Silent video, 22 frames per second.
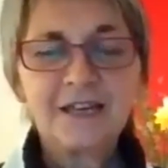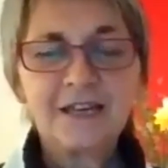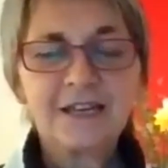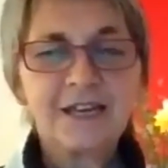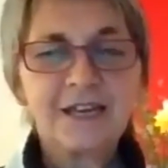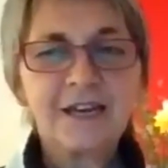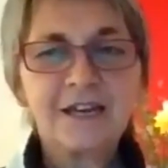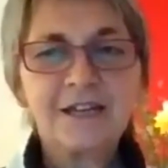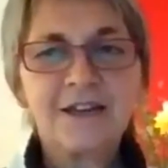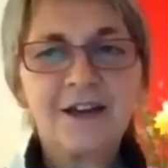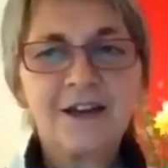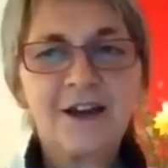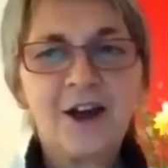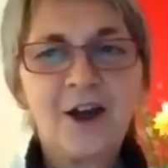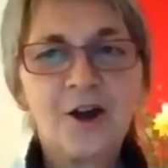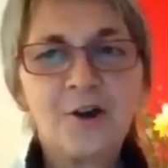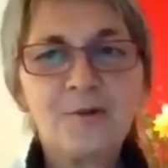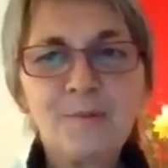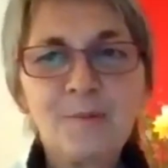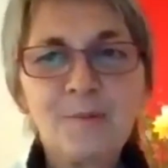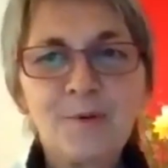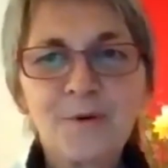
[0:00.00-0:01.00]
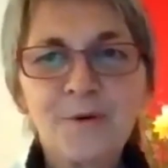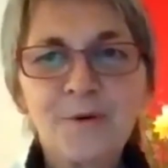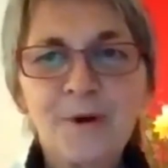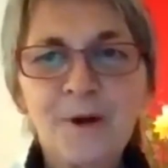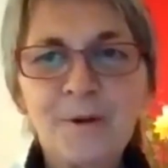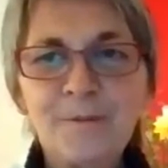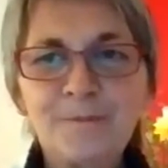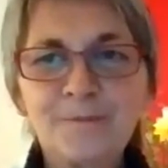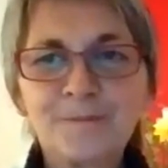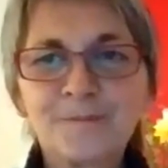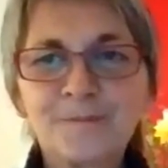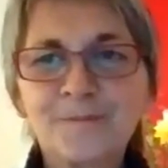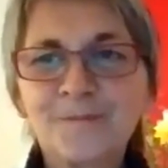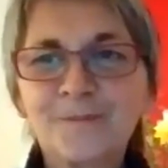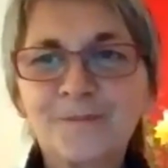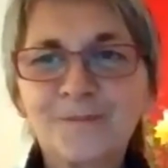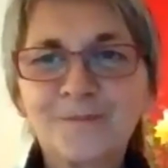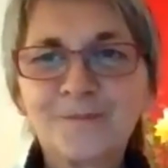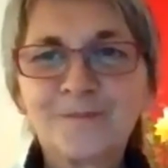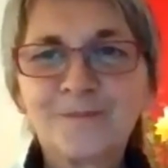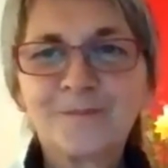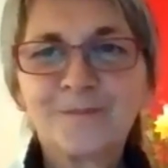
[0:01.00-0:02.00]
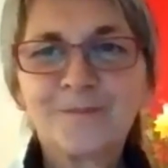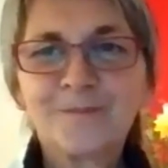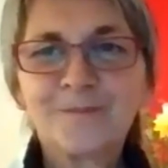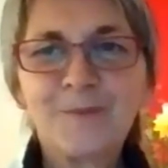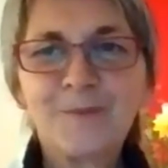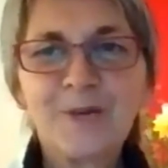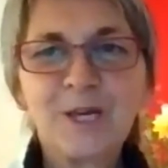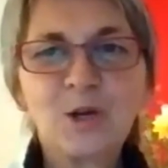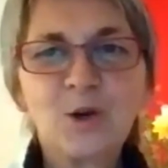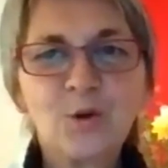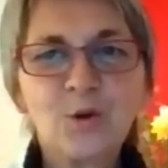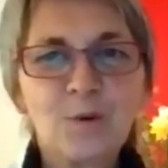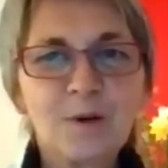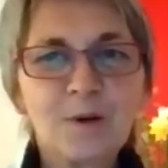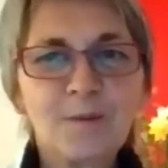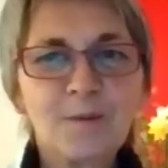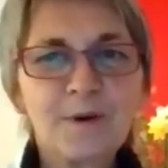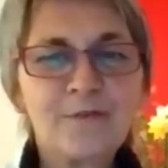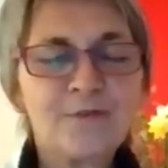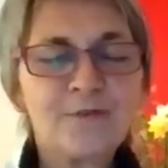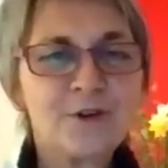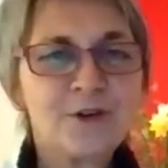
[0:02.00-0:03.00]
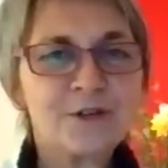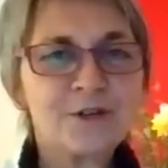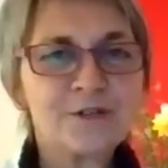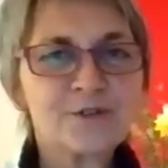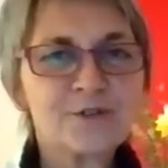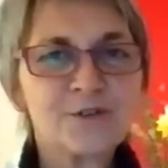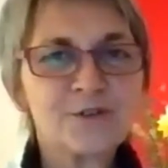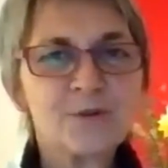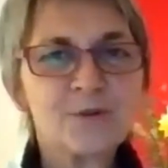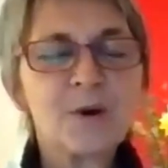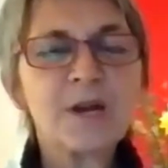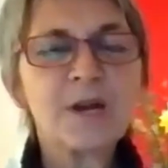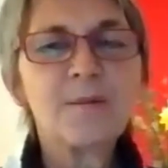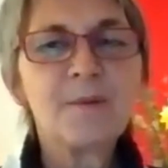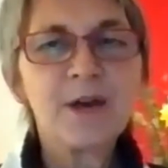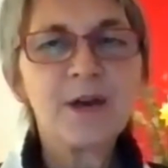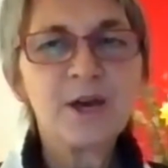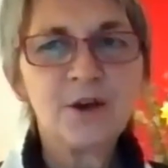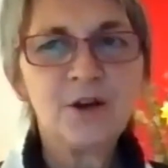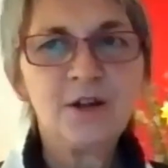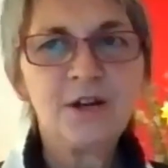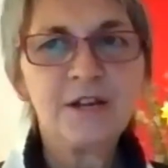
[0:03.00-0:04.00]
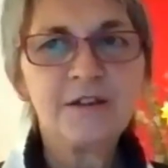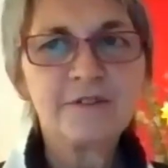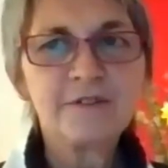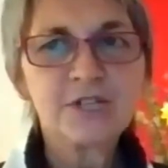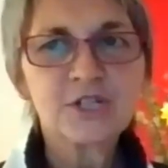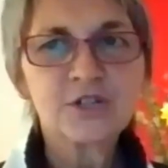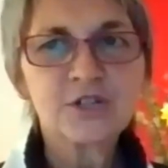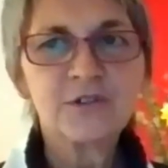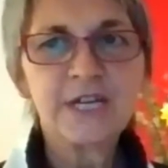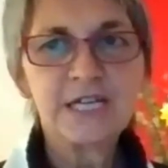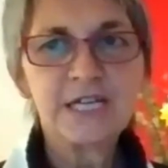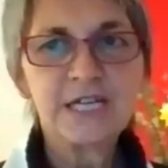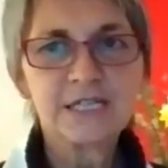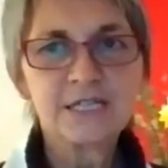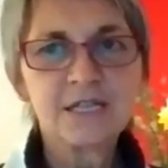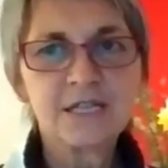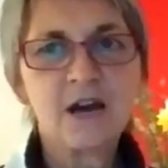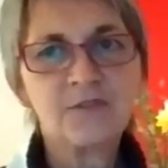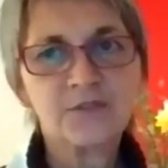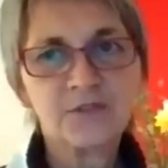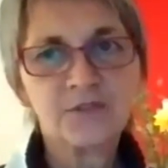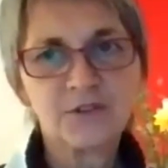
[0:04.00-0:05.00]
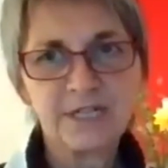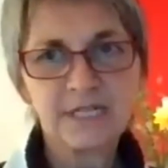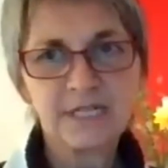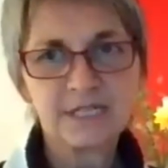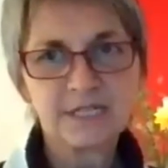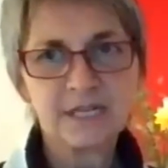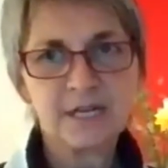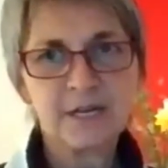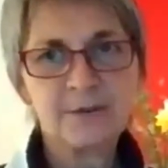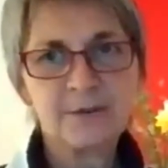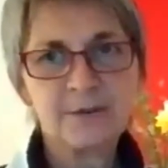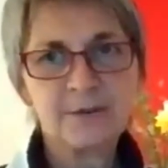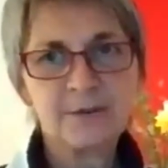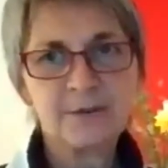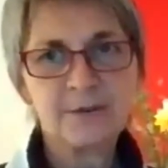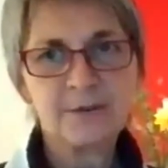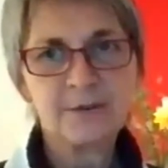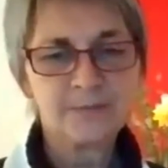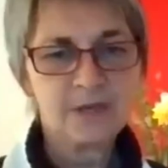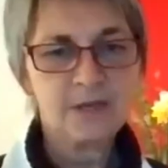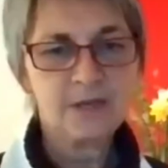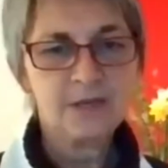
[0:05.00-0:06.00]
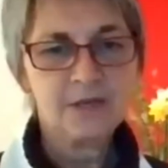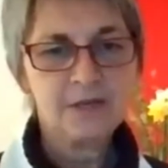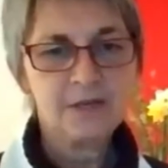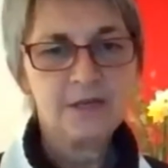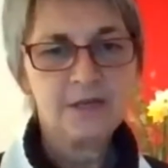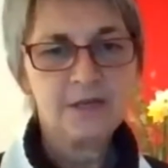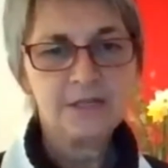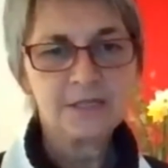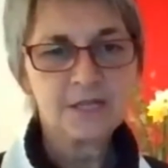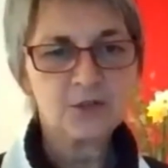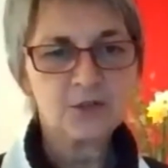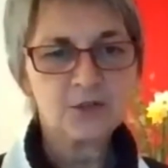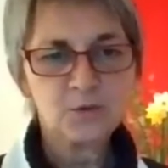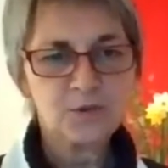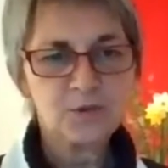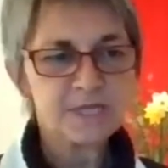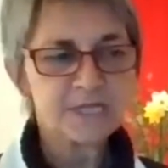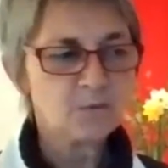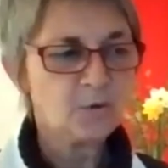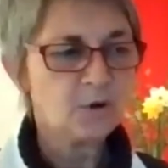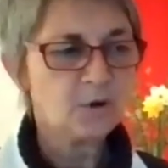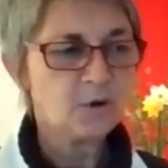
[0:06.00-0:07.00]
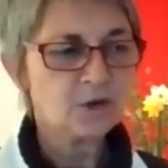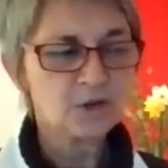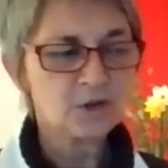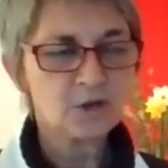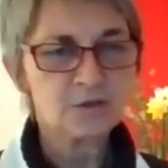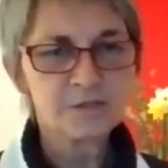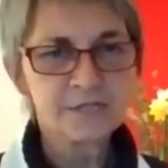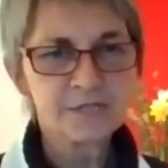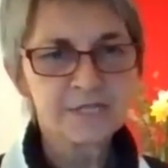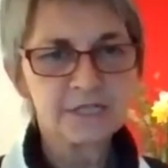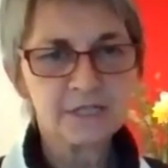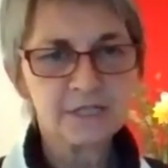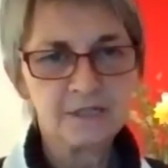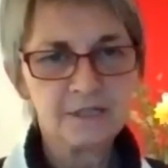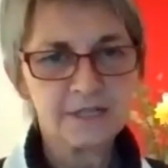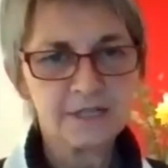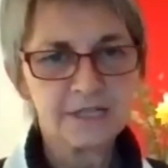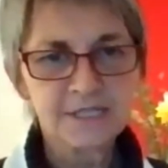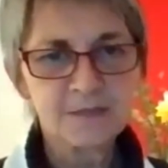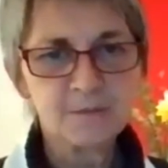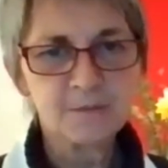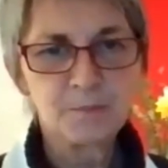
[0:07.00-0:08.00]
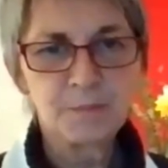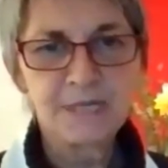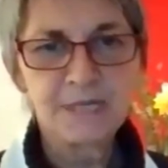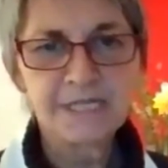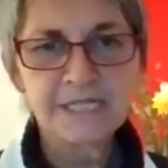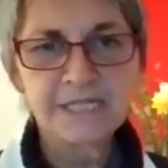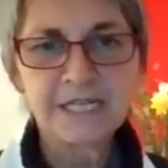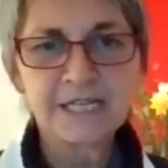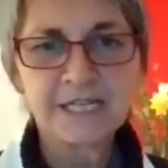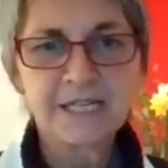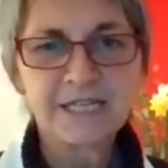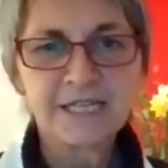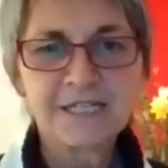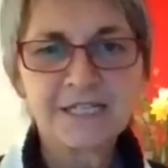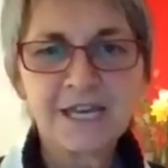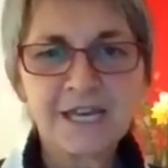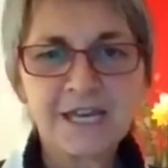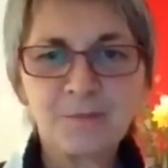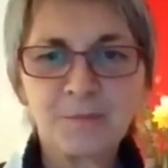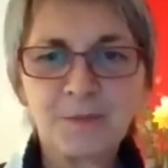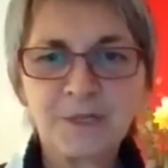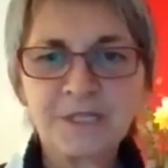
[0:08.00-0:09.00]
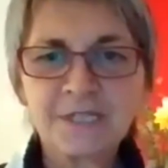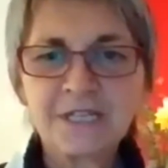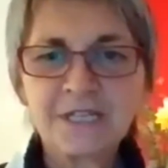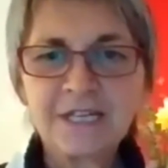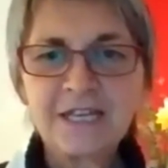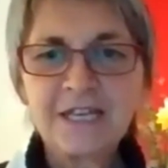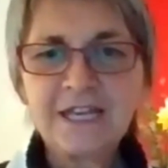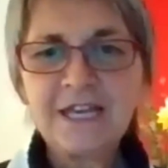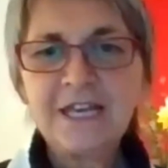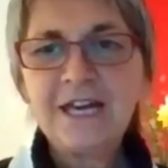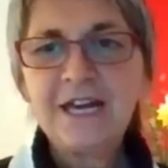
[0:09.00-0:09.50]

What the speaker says: Again, I remember being on one of my early retreats after I'd done all this work on stillness, simplicity, and contentment.